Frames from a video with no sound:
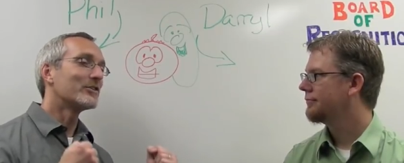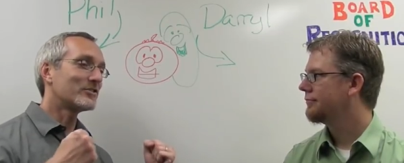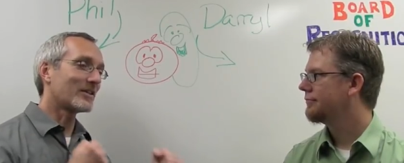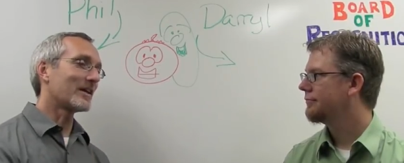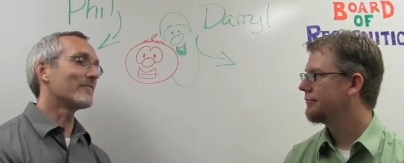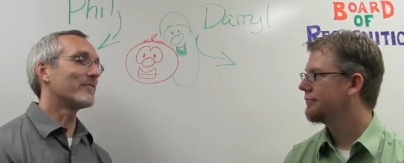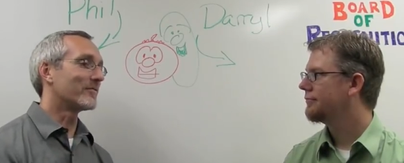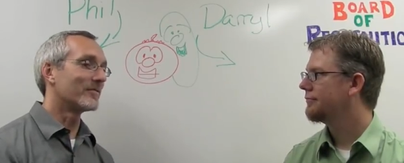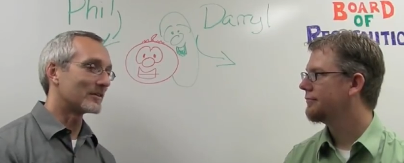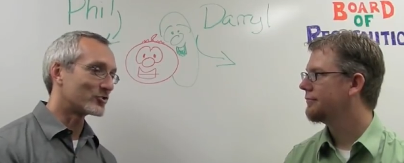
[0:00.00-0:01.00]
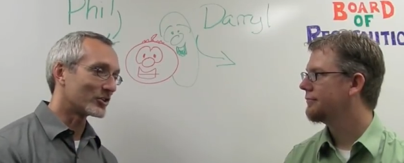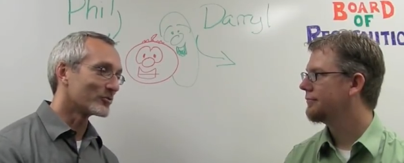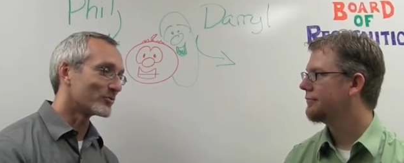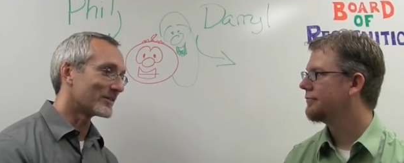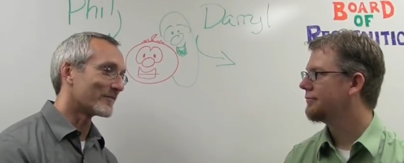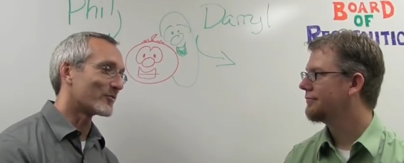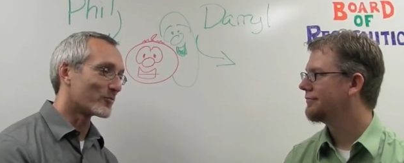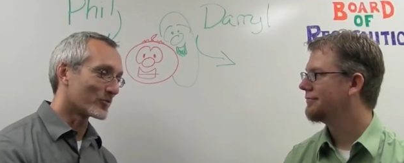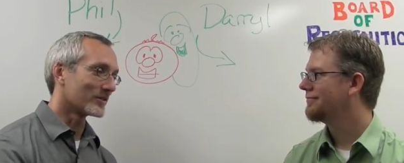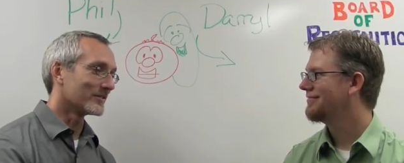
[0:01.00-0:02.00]
Speaker 1: save the children of
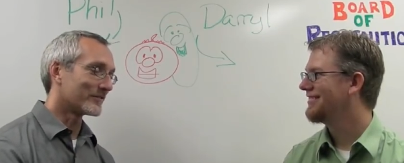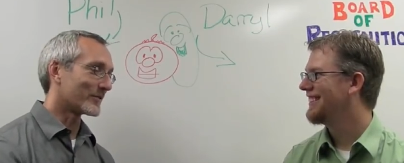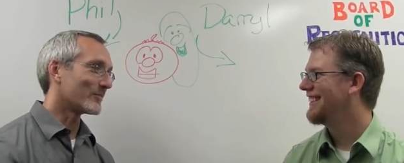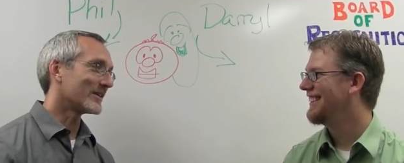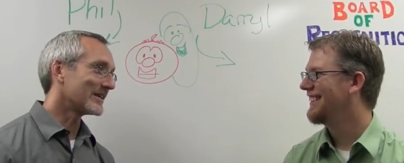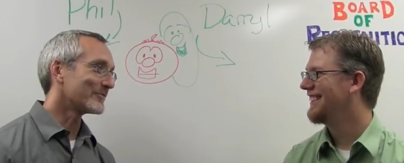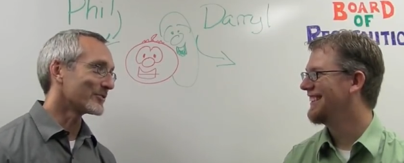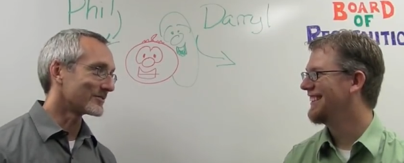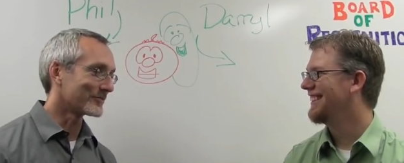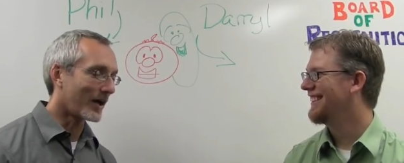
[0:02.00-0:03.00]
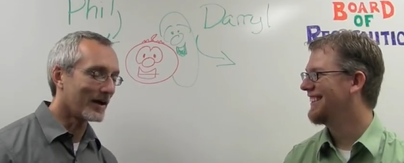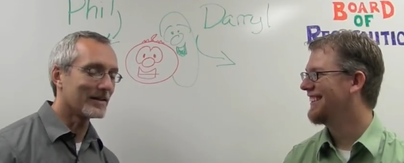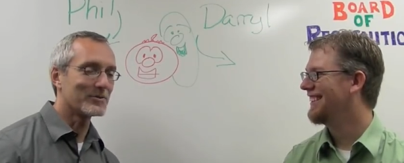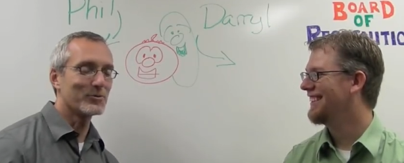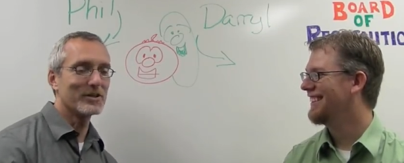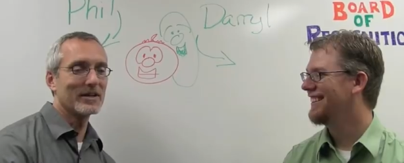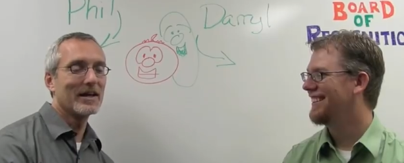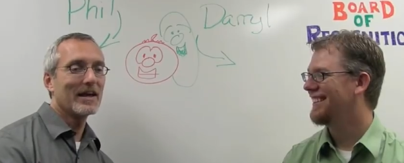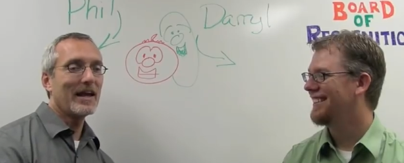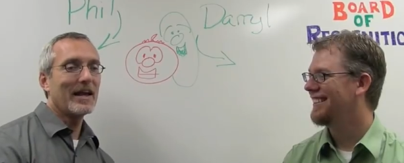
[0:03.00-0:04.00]
the world from the evils of Hollywood,
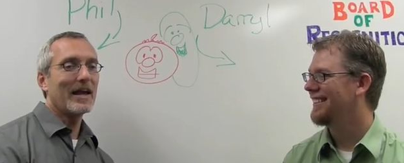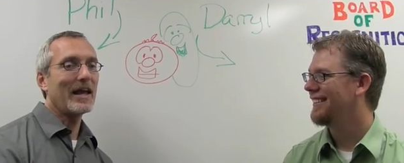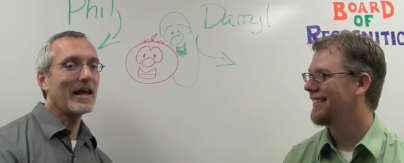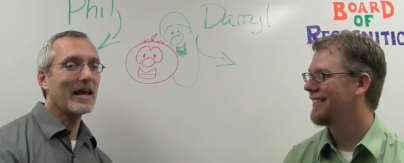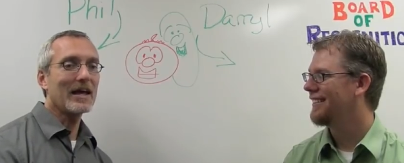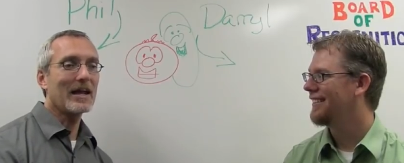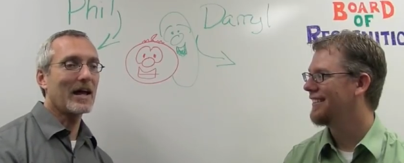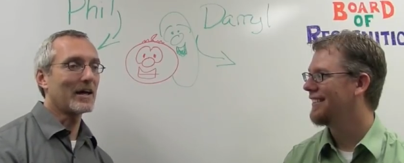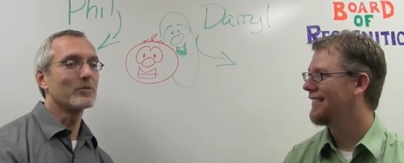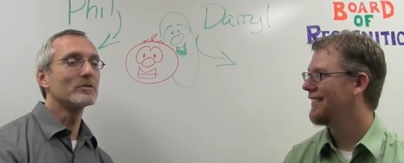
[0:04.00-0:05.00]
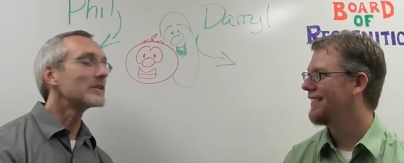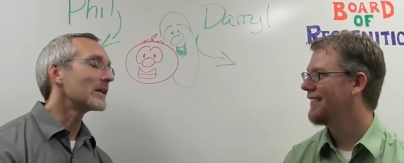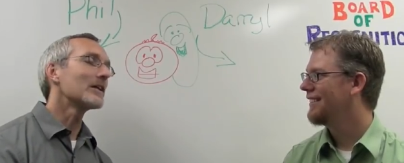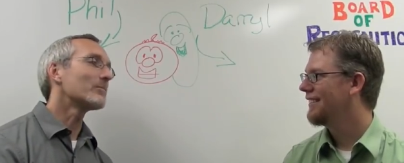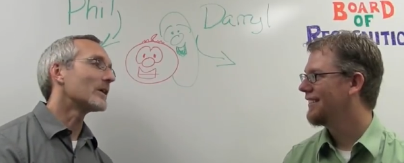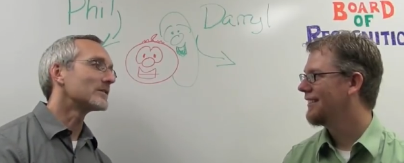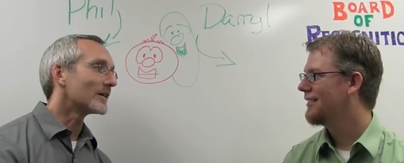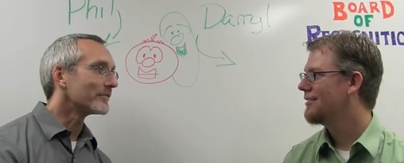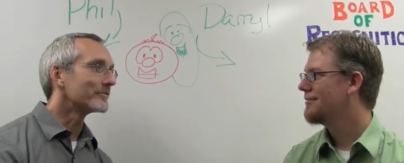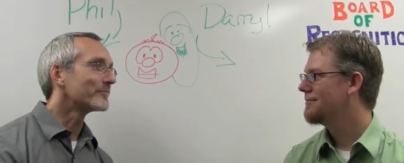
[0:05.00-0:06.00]
and I was killing
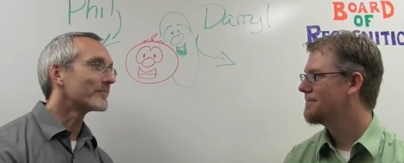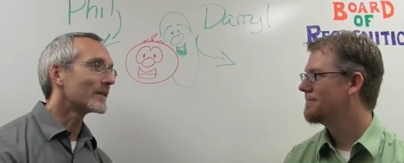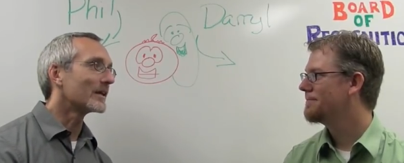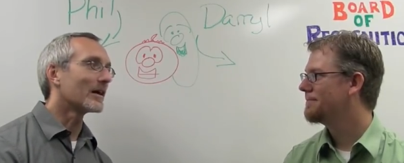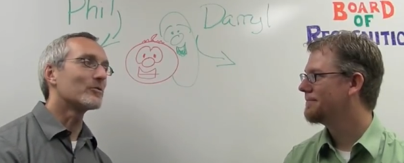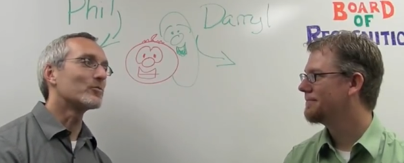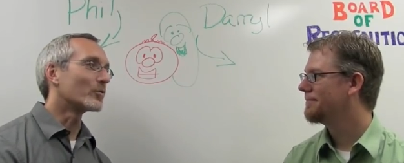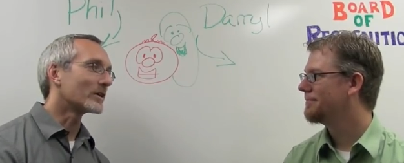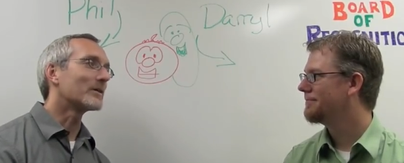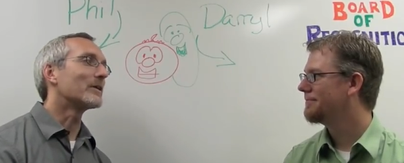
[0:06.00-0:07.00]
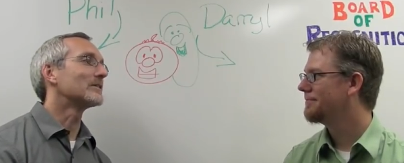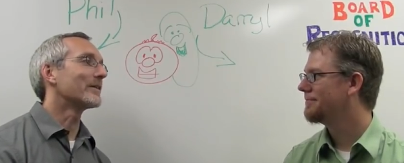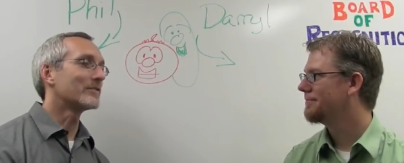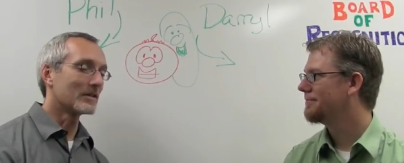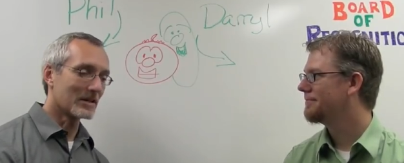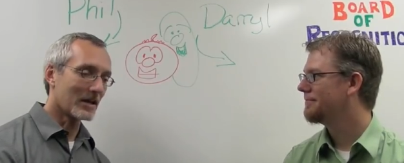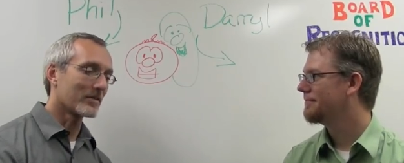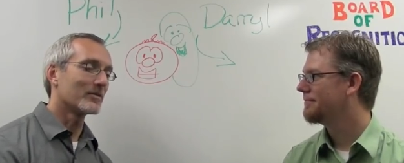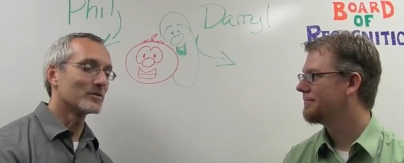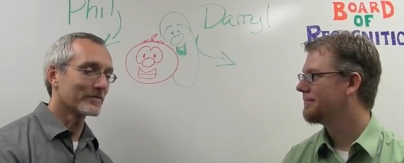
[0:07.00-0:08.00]
myself you know, I was working myself to
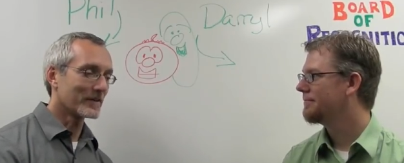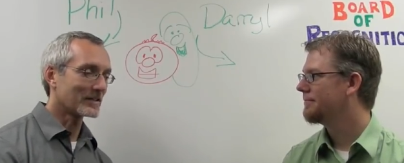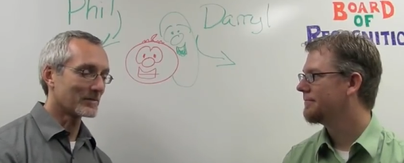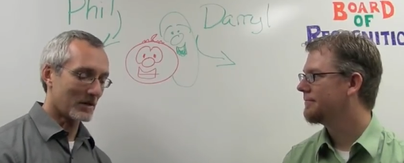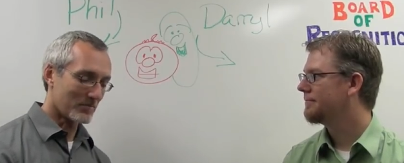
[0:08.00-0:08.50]
death. It was affecting my